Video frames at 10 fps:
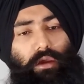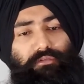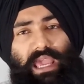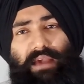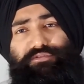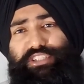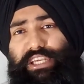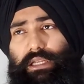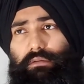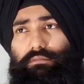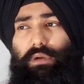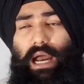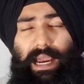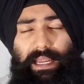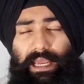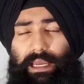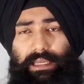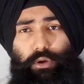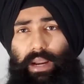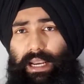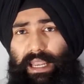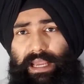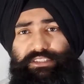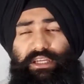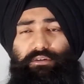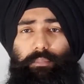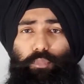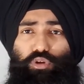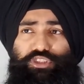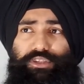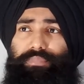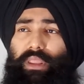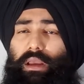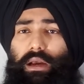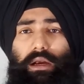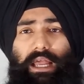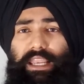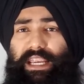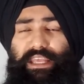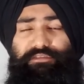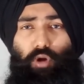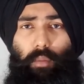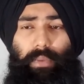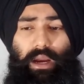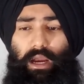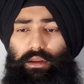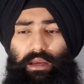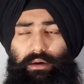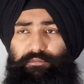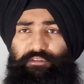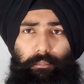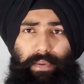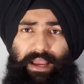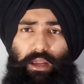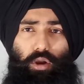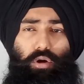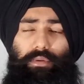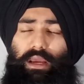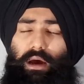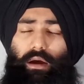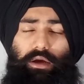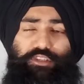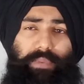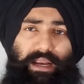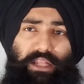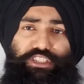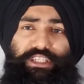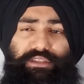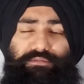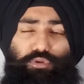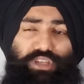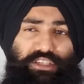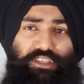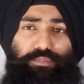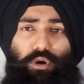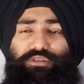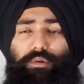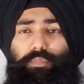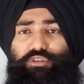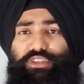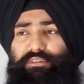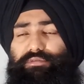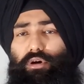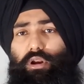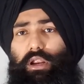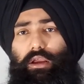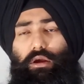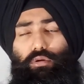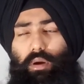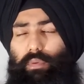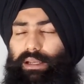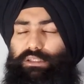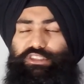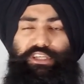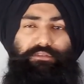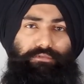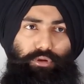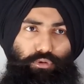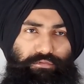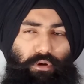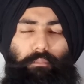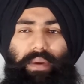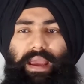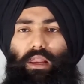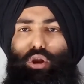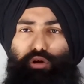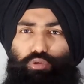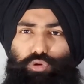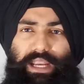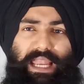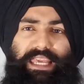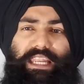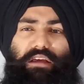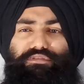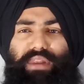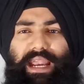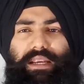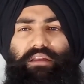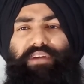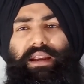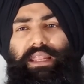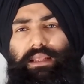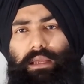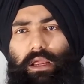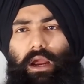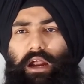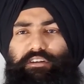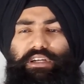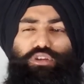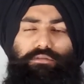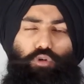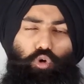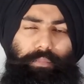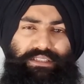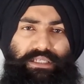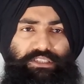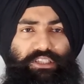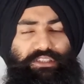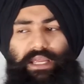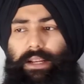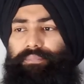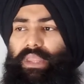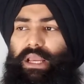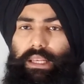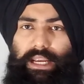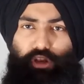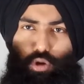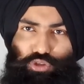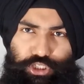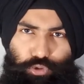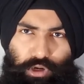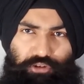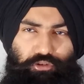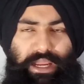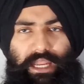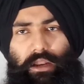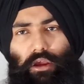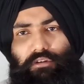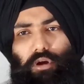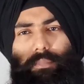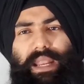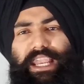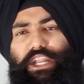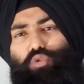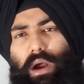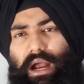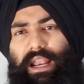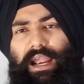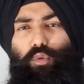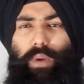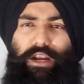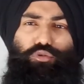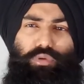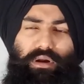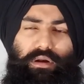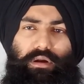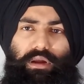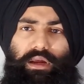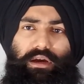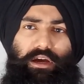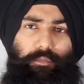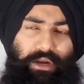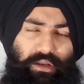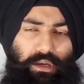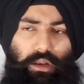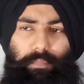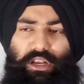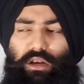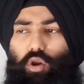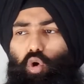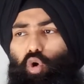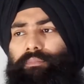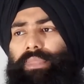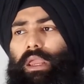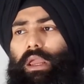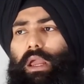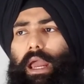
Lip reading: We have seen headlines and reports. A lady from Bangalore, her husband, and she was tested positive for coronavirus. She flew from Bangalore to Delhi in a flight, infecting hundreds of co-passengers. And later on, she took a train from Delhi to Agra and went to her maternal home.